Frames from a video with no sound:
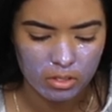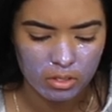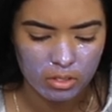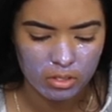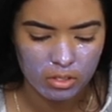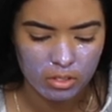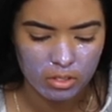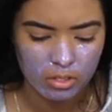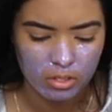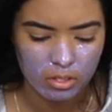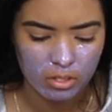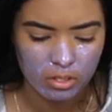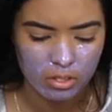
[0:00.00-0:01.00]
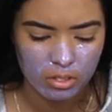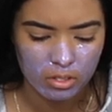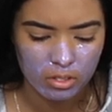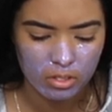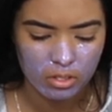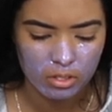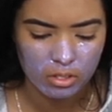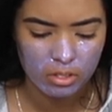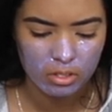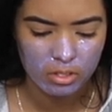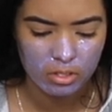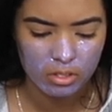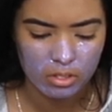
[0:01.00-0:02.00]

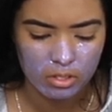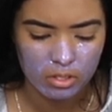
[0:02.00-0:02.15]
(not speaking)